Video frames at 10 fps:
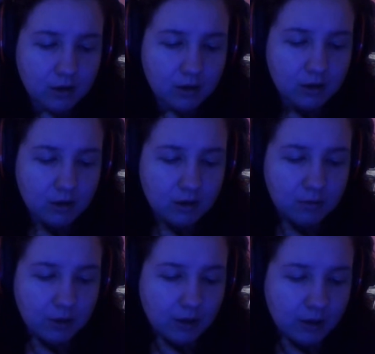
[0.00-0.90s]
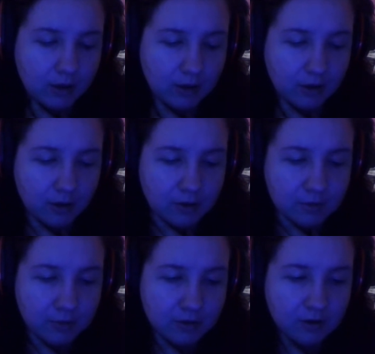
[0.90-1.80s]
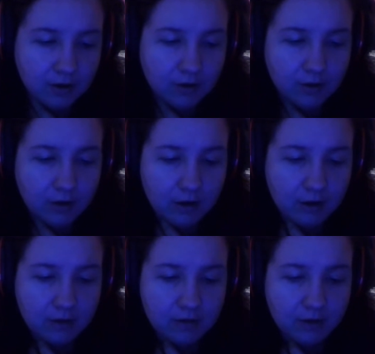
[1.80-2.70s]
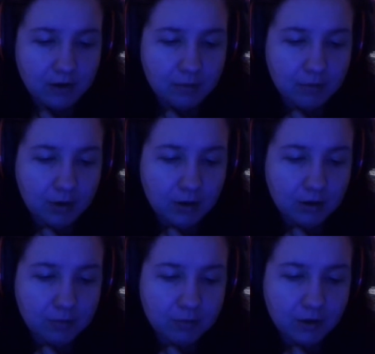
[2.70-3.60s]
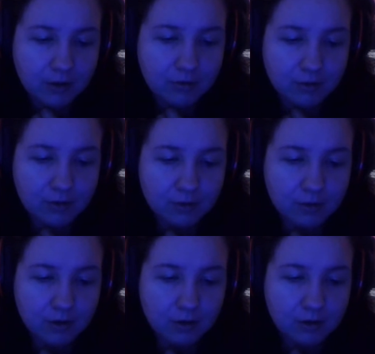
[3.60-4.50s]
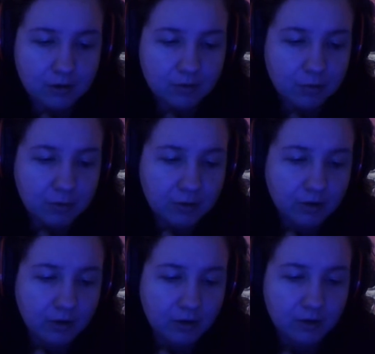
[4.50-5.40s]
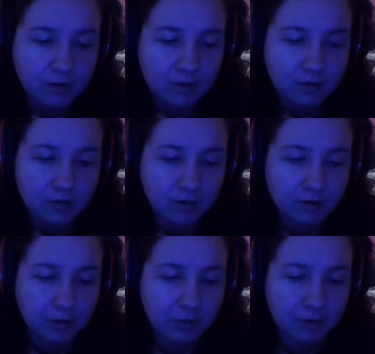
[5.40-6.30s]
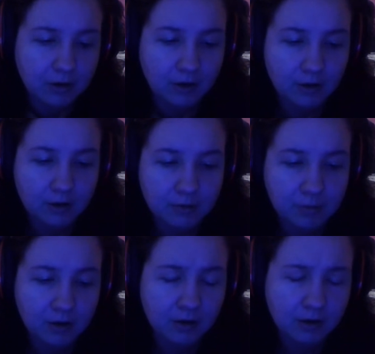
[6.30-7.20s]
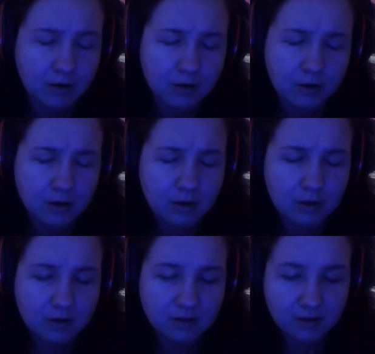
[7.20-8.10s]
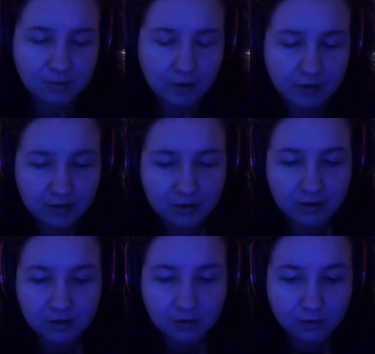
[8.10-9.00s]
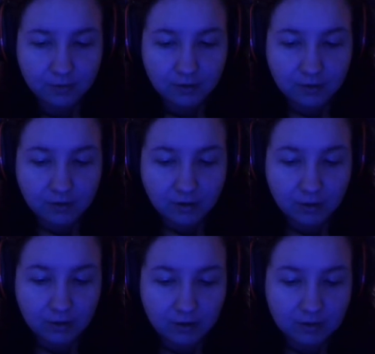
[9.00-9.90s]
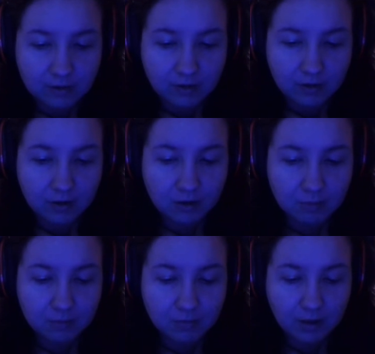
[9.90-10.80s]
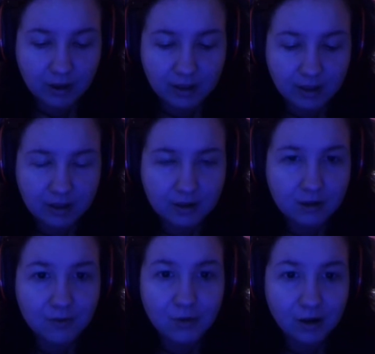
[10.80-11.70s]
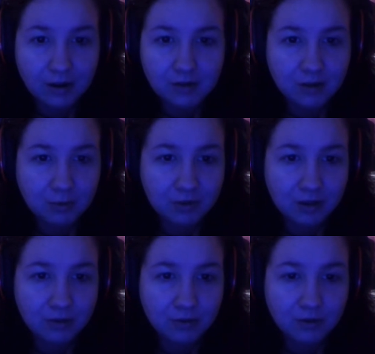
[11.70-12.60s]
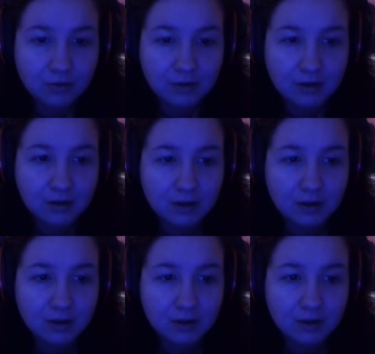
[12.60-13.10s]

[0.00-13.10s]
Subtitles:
am making an announcement to tell you guys that my playthrough of the Plutonia Experiment has been suspended until further notice. I can't give you guys a good playthrough of it.